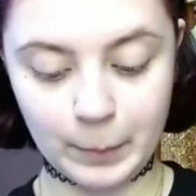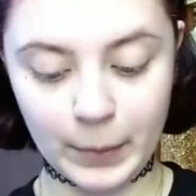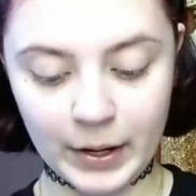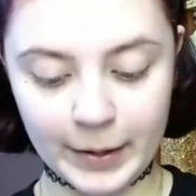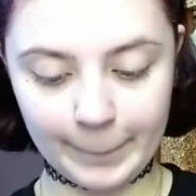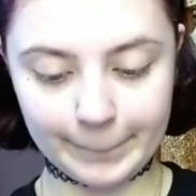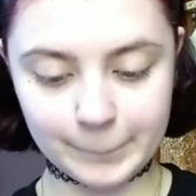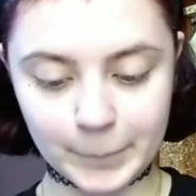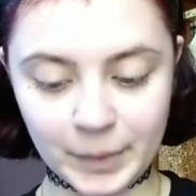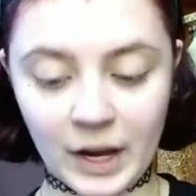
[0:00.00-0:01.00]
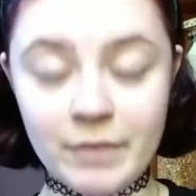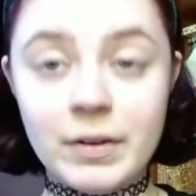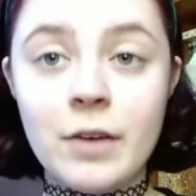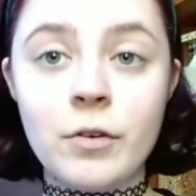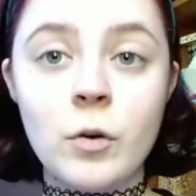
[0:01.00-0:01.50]
But I've
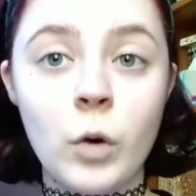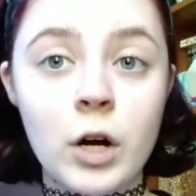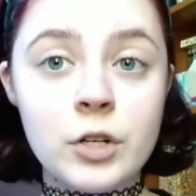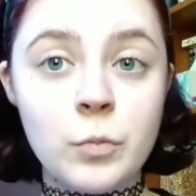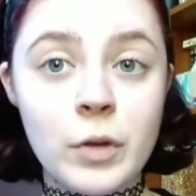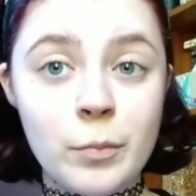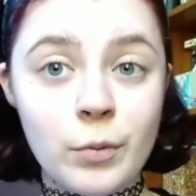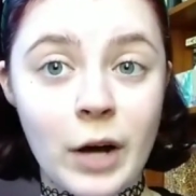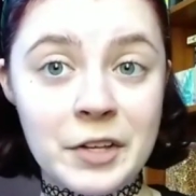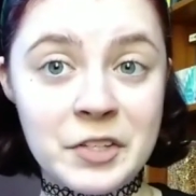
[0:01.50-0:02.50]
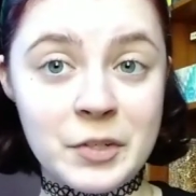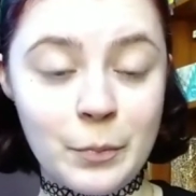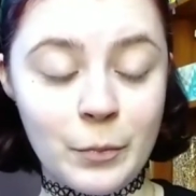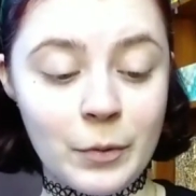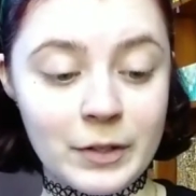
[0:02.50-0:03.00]
never worked with pressed
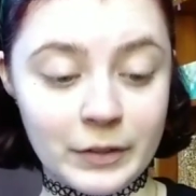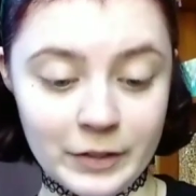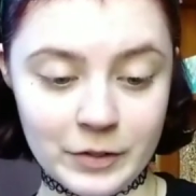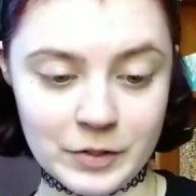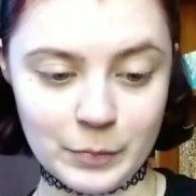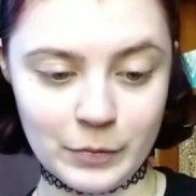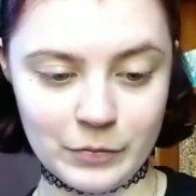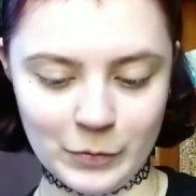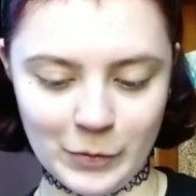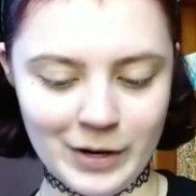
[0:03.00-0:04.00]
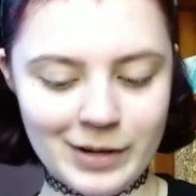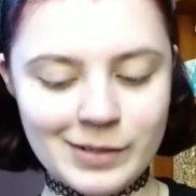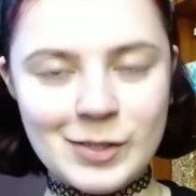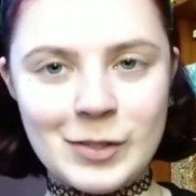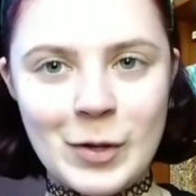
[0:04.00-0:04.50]
glitters before,
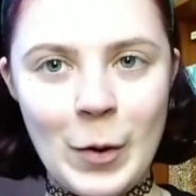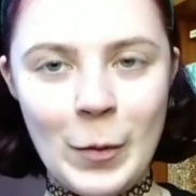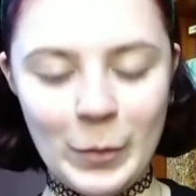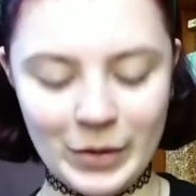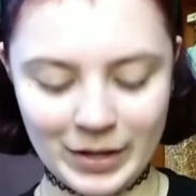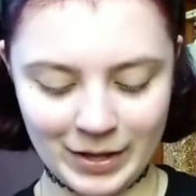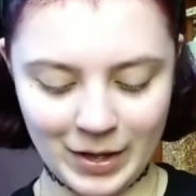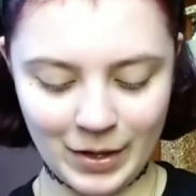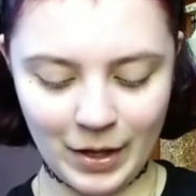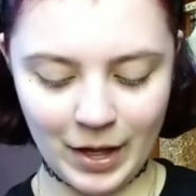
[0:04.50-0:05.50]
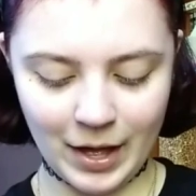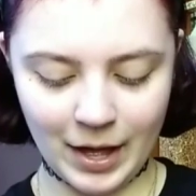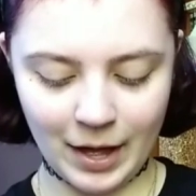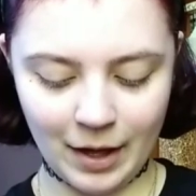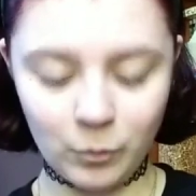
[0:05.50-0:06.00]
so
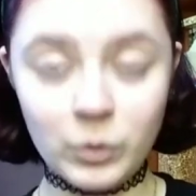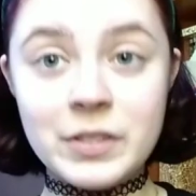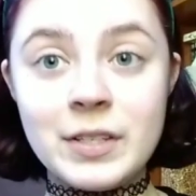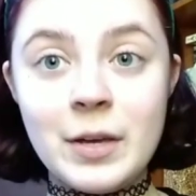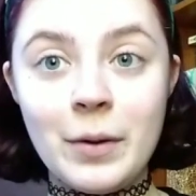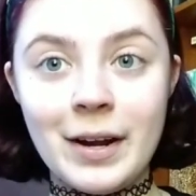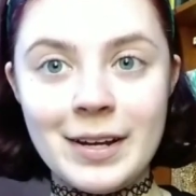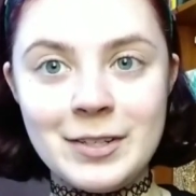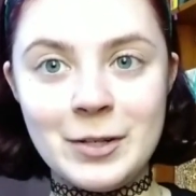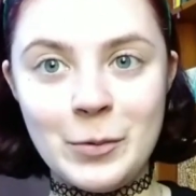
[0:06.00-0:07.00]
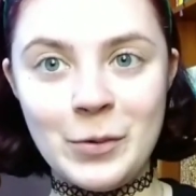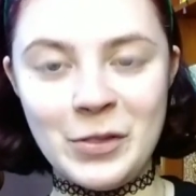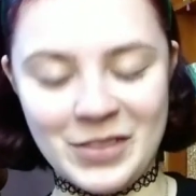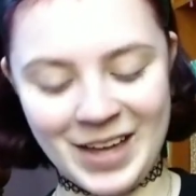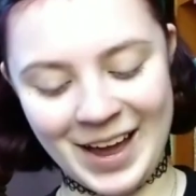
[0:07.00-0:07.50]
we'll see what I do with
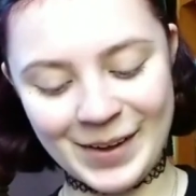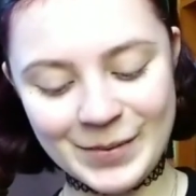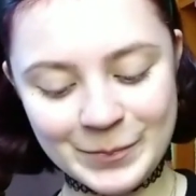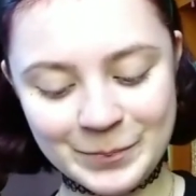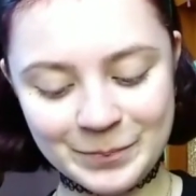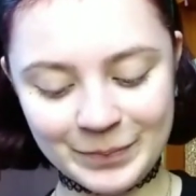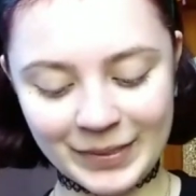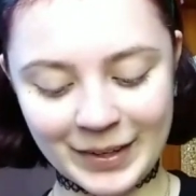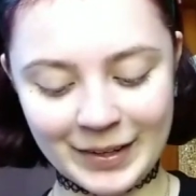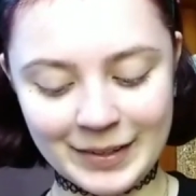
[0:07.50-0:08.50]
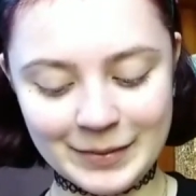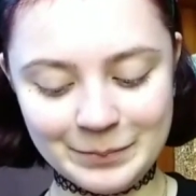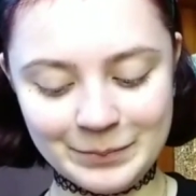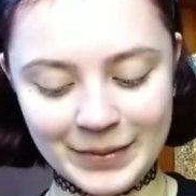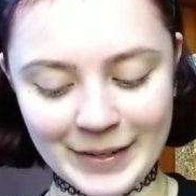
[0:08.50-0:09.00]
that.
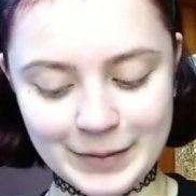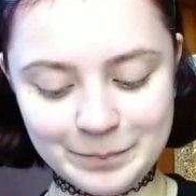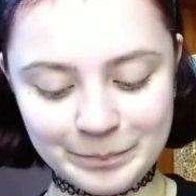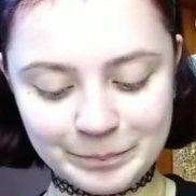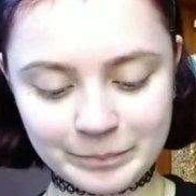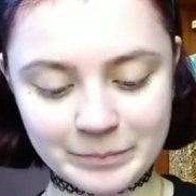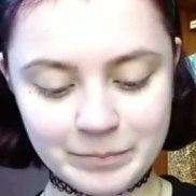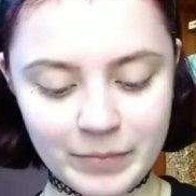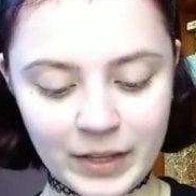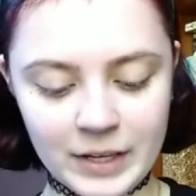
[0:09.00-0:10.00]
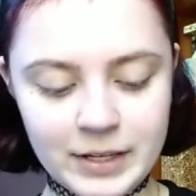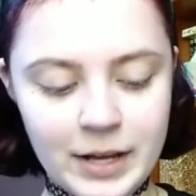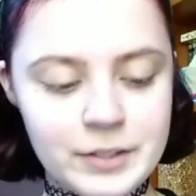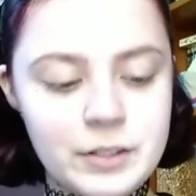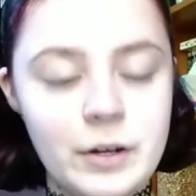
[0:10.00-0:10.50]
But
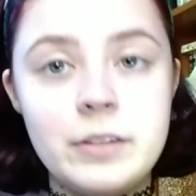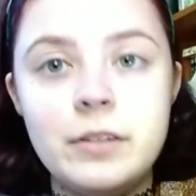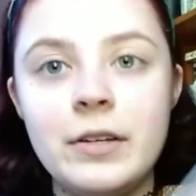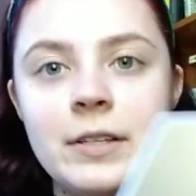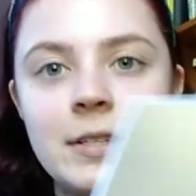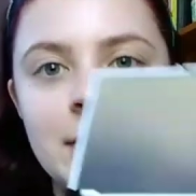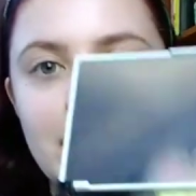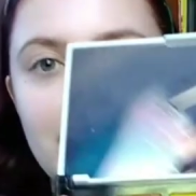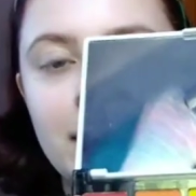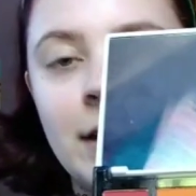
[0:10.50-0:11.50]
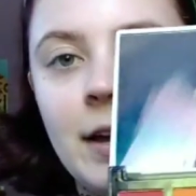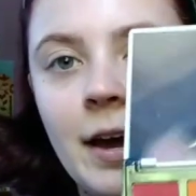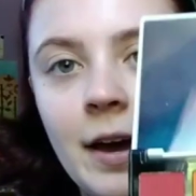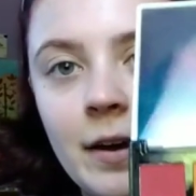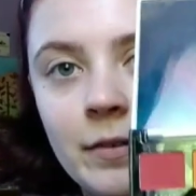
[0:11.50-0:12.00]
yeah, so as you can see, they
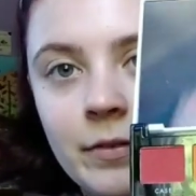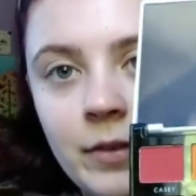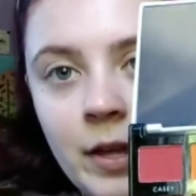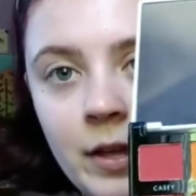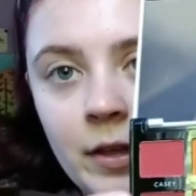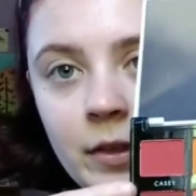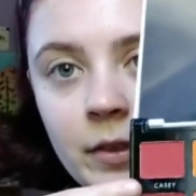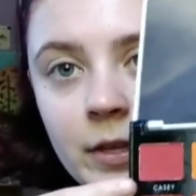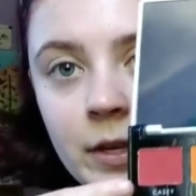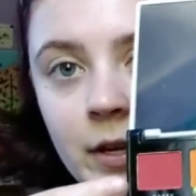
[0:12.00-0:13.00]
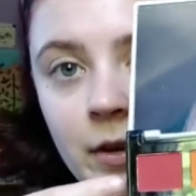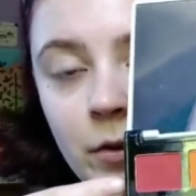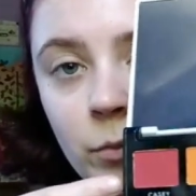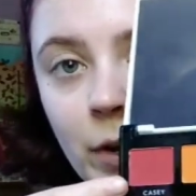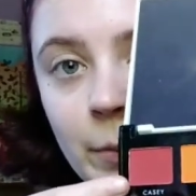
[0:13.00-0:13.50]
have the
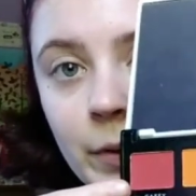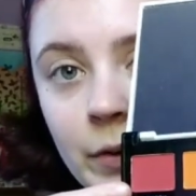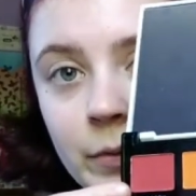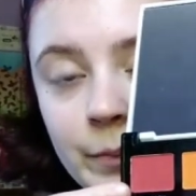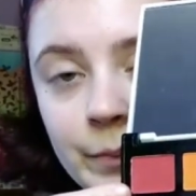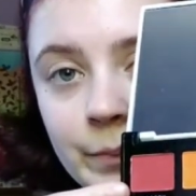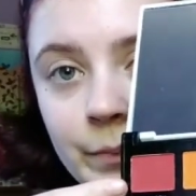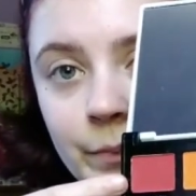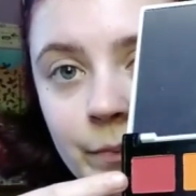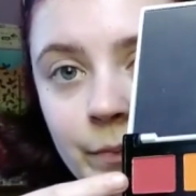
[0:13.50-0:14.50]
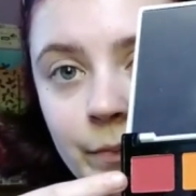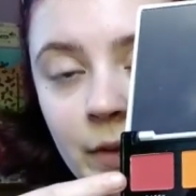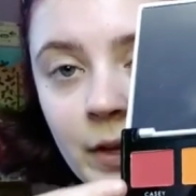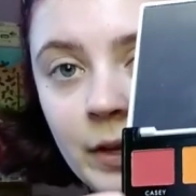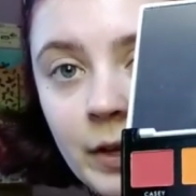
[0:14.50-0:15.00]
rainbow,
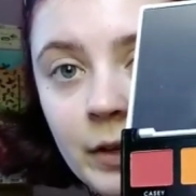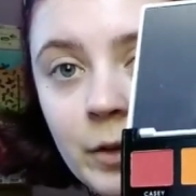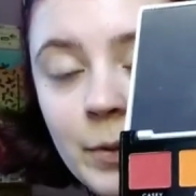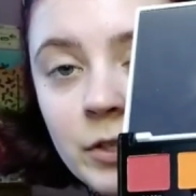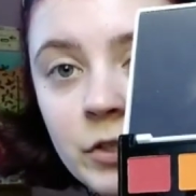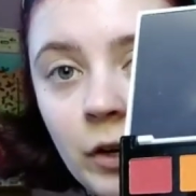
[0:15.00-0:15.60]
a little bit